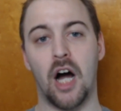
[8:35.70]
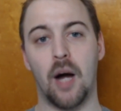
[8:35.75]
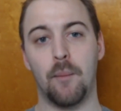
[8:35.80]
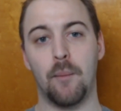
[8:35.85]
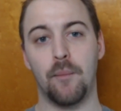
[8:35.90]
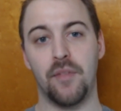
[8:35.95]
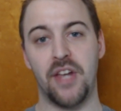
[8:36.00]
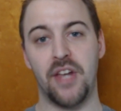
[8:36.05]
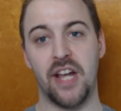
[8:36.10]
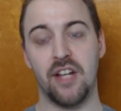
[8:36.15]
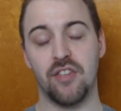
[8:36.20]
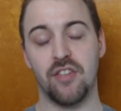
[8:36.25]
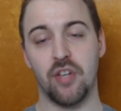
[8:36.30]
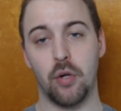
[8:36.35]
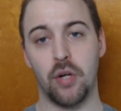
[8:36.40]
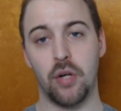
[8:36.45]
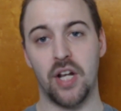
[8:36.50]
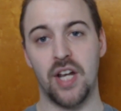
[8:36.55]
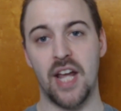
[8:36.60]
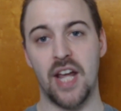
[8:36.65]

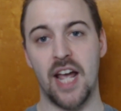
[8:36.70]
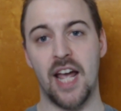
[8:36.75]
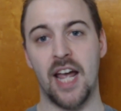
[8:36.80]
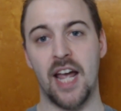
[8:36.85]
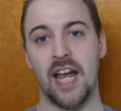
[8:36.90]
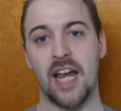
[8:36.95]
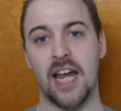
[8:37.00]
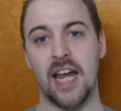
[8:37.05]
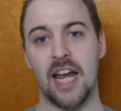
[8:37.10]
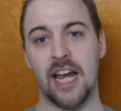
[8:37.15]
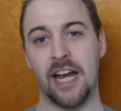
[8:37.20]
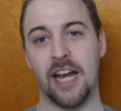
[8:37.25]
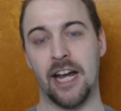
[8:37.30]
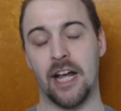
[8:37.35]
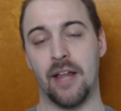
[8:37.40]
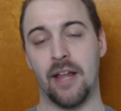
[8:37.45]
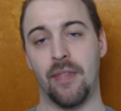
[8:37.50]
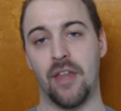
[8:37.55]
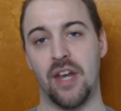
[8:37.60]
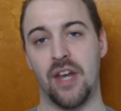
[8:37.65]
Daytona Day
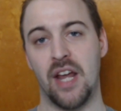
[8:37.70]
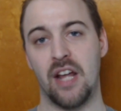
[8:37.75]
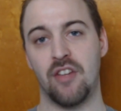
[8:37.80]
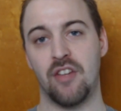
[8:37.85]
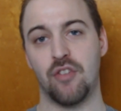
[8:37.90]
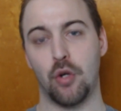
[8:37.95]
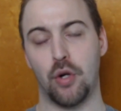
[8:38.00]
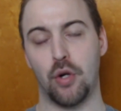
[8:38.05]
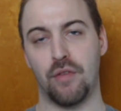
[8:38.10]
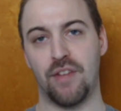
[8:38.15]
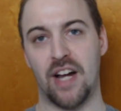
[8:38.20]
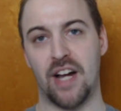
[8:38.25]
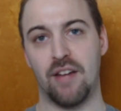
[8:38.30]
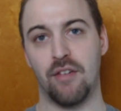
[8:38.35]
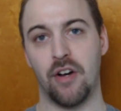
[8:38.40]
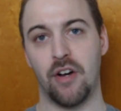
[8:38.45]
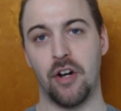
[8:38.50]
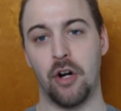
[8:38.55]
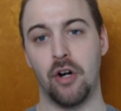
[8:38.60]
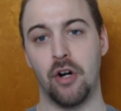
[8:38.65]
and the Daytona
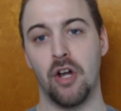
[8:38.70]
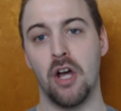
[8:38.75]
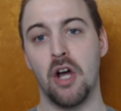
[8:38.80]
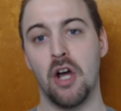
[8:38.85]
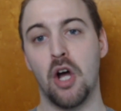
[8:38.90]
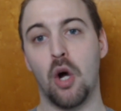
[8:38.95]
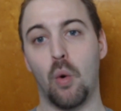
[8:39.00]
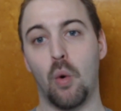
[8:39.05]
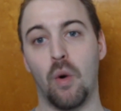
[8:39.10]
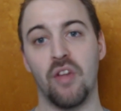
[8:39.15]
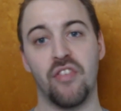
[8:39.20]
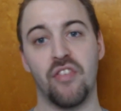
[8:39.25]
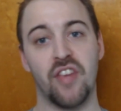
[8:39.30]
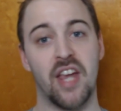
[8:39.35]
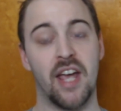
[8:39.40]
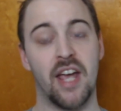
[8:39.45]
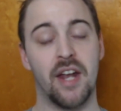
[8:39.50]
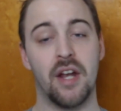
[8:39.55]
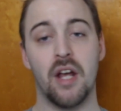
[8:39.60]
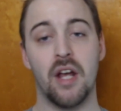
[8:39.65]
500. Once
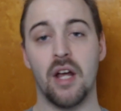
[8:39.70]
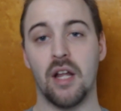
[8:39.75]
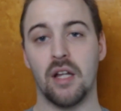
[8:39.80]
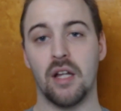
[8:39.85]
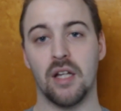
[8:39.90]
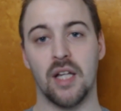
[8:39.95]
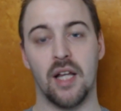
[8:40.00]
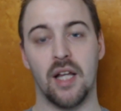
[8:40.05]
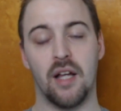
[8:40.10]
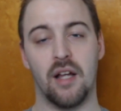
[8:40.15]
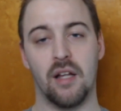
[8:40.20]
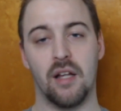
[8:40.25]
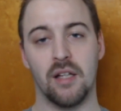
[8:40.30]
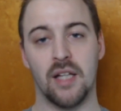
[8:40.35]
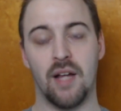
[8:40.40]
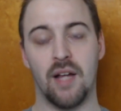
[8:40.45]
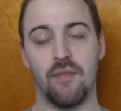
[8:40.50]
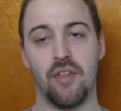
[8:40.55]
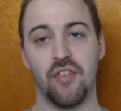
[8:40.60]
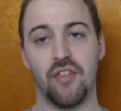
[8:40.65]
again,
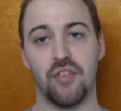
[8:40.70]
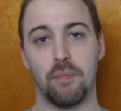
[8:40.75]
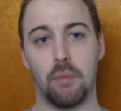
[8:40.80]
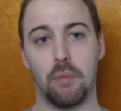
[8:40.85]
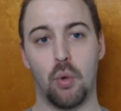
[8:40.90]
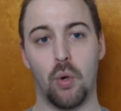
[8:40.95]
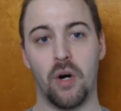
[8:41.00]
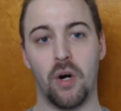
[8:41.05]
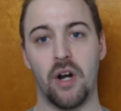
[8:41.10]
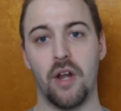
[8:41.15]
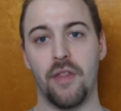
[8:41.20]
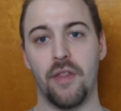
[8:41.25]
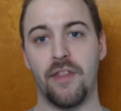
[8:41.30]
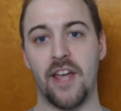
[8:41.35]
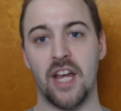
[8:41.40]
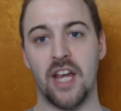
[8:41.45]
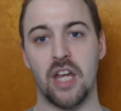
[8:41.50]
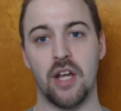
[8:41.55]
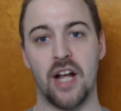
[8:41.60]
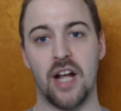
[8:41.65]
love the support.
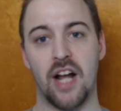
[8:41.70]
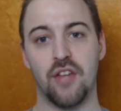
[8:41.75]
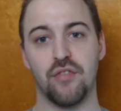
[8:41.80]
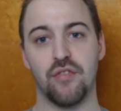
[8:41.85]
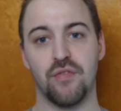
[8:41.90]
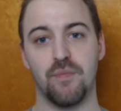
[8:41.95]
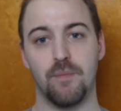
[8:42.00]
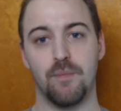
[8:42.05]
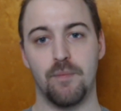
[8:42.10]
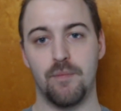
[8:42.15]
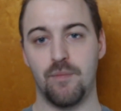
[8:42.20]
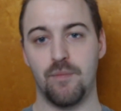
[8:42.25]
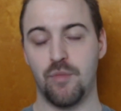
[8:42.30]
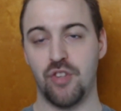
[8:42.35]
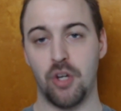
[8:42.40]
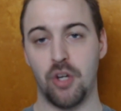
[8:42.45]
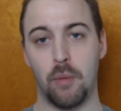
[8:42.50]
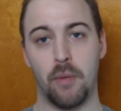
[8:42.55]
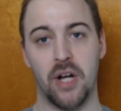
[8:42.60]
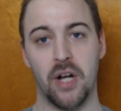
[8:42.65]
Thank you guys
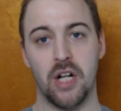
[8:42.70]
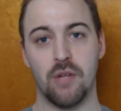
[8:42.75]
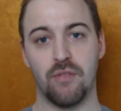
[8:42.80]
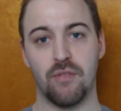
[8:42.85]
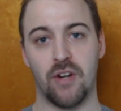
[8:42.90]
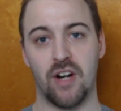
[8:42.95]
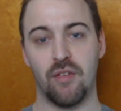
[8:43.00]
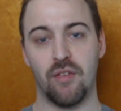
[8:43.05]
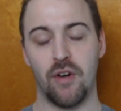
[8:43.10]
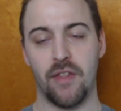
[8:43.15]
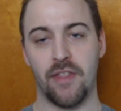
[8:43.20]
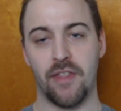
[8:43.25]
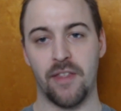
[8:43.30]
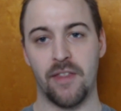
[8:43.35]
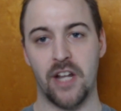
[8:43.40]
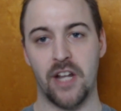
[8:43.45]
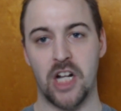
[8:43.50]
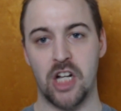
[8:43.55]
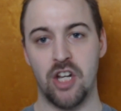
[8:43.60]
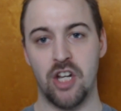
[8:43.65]
so much for everything
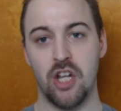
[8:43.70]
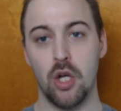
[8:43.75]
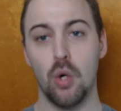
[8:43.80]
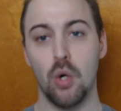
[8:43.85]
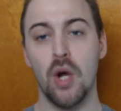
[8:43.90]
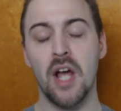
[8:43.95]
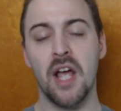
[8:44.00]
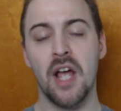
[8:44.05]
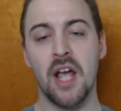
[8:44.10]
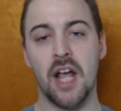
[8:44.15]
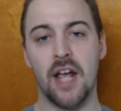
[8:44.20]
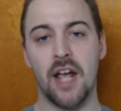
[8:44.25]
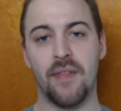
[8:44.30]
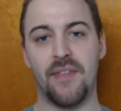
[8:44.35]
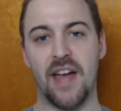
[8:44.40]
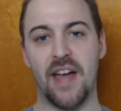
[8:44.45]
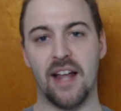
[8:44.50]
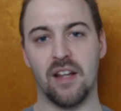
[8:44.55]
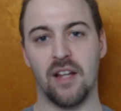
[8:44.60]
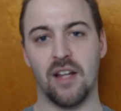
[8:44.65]
that you do. Hit
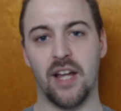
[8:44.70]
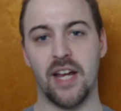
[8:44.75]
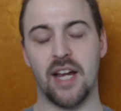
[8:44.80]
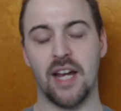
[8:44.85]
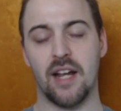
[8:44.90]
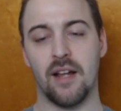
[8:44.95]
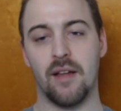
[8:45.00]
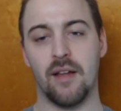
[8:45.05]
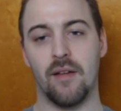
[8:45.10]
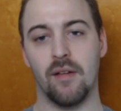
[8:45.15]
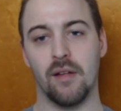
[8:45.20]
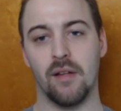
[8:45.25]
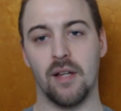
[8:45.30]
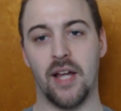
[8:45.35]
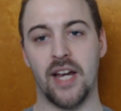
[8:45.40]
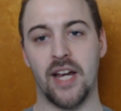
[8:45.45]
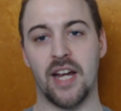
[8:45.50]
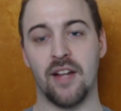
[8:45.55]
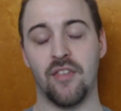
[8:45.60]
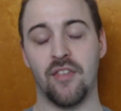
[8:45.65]
that
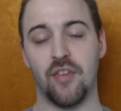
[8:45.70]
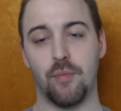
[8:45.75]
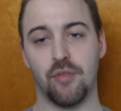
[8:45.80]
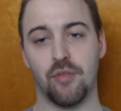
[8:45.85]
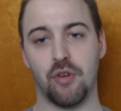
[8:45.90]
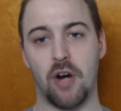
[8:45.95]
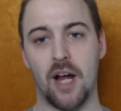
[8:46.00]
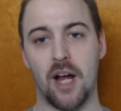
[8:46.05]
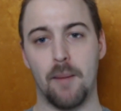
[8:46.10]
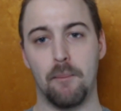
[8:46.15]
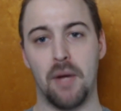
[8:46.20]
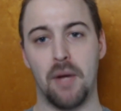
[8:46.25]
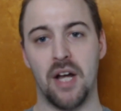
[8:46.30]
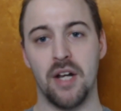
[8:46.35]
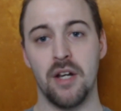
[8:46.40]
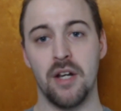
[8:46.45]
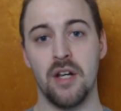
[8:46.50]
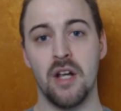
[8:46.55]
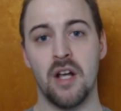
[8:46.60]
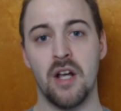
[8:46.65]
like and subscribe
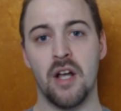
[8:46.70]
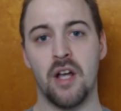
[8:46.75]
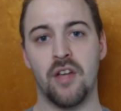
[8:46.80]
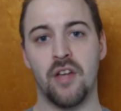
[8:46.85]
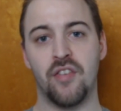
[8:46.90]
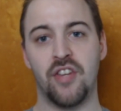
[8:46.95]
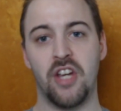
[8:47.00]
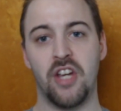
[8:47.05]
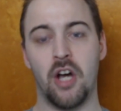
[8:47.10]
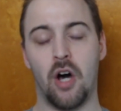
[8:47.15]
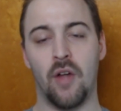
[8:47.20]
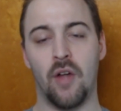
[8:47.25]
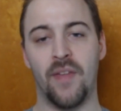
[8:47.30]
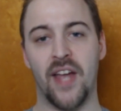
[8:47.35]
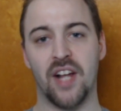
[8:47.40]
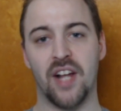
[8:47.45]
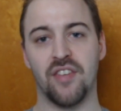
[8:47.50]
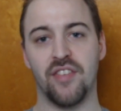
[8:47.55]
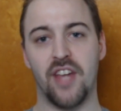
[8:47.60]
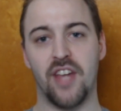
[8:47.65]
button. See y'all
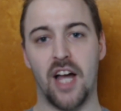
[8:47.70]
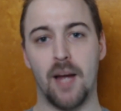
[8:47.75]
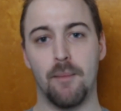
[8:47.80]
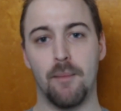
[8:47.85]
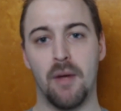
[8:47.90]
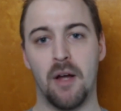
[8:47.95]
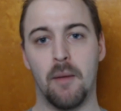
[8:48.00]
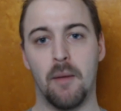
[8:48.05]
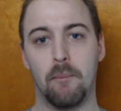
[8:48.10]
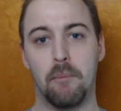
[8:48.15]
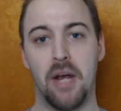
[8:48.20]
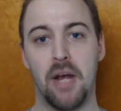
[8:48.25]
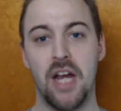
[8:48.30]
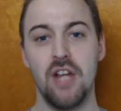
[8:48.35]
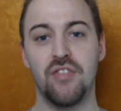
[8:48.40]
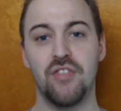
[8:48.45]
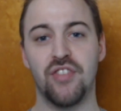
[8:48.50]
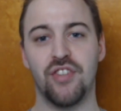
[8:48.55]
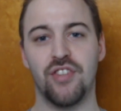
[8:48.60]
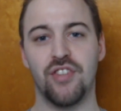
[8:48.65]
next time.
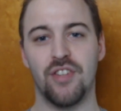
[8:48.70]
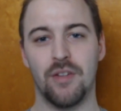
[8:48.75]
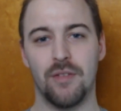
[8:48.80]
Peace.